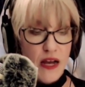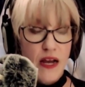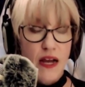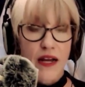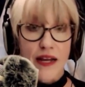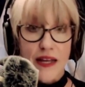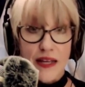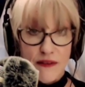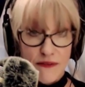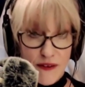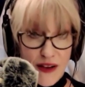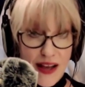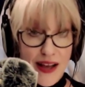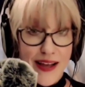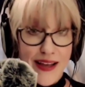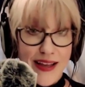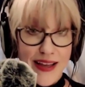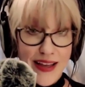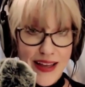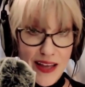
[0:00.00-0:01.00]
If I
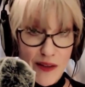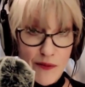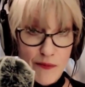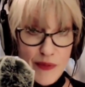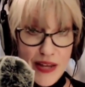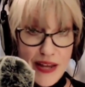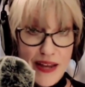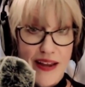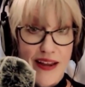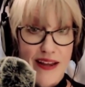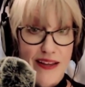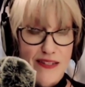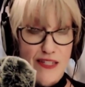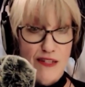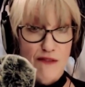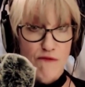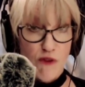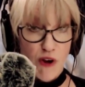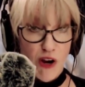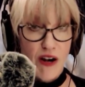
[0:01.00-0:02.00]
am, as
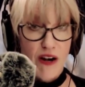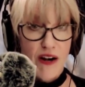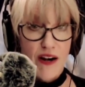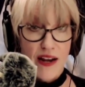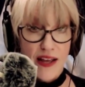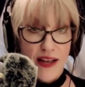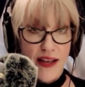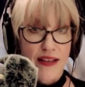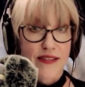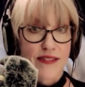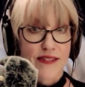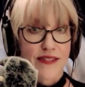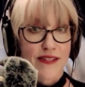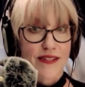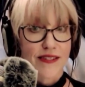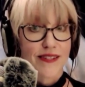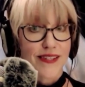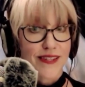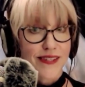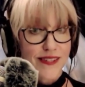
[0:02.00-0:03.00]
far as
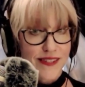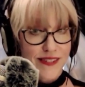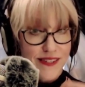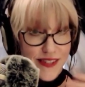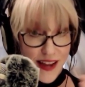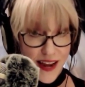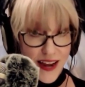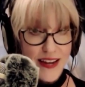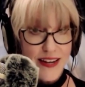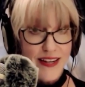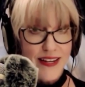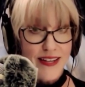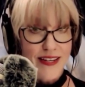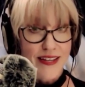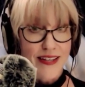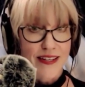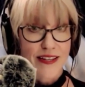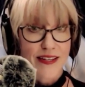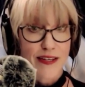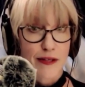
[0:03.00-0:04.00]

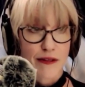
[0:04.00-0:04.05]
society